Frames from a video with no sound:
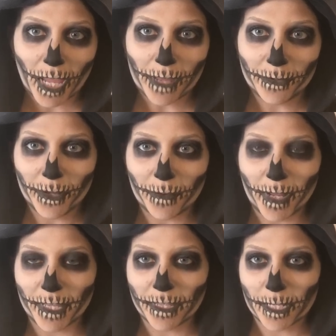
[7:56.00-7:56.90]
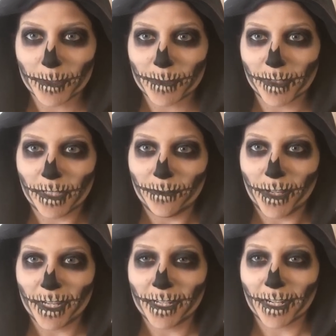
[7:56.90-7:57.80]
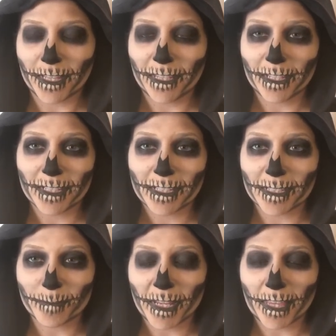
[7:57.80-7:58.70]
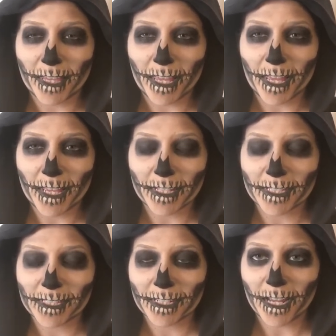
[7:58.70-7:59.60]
I don't know, I think it was really fun, and I think this is my last